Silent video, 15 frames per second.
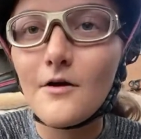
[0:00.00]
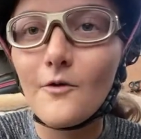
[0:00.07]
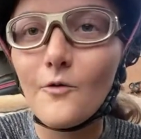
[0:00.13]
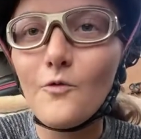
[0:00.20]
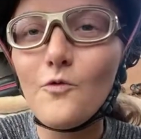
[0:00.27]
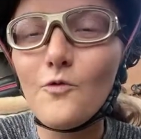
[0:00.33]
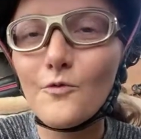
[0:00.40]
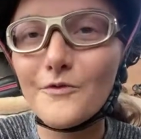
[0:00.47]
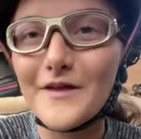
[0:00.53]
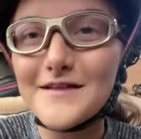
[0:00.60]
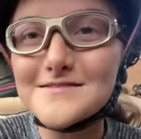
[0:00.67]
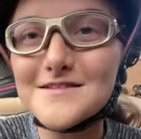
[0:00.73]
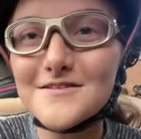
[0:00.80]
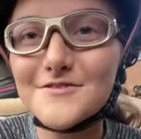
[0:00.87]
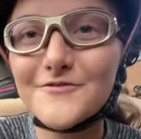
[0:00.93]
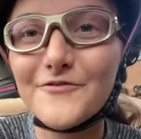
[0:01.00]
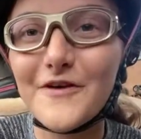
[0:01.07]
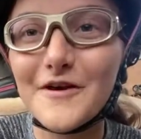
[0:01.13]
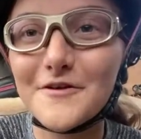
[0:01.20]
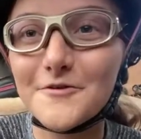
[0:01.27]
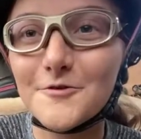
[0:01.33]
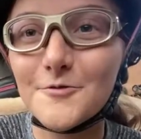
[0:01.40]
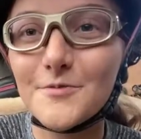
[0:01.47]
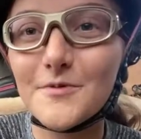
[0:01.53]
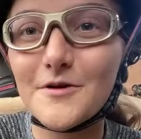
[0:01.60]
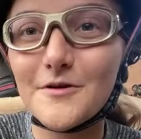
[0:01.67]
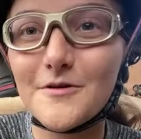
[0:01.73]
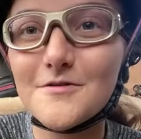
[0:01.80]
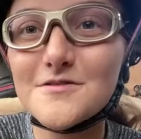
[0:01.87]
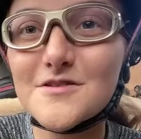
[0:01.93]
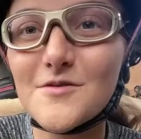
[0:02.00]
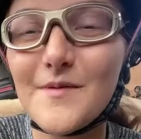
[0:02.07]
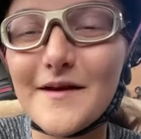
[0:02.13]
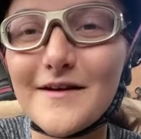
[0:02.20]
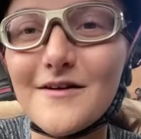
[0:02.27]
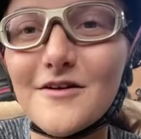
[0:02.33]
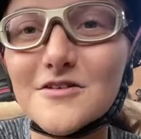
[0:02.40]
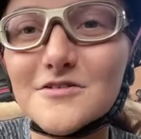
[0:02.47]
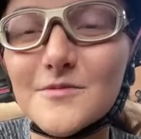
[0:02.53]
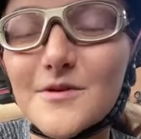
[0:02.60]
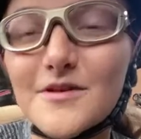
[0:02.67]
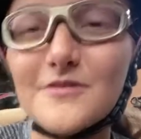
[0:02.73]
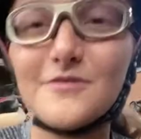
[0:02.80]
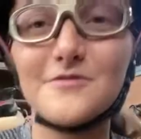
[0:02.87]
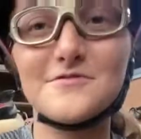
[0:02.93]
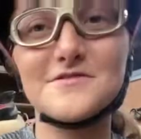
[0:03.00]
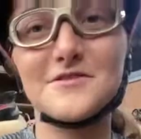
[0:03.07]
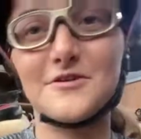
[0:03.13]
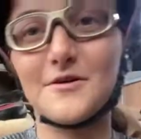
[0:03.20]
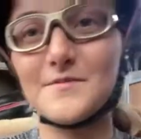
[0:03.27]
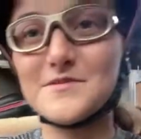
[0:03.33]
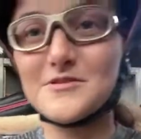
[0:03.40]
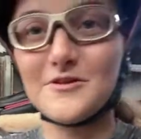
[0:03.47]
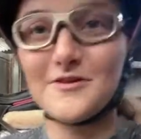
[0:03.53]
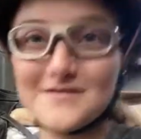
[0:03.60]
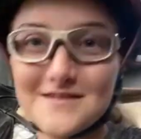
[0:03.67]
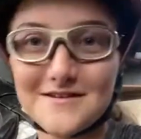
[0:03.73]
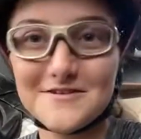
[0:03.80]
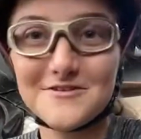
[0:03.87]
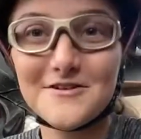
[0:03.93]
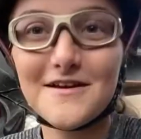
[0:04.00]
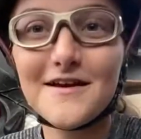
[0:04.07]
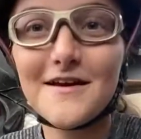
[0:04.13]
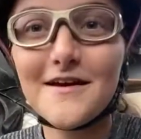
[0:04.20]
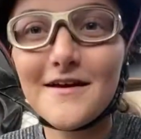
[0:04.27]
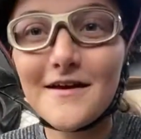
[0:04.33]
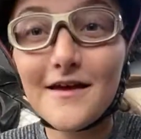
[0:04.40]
Ooh, that sounds fun, group girls. Oh my gosh. I want to do no stirrups cross country.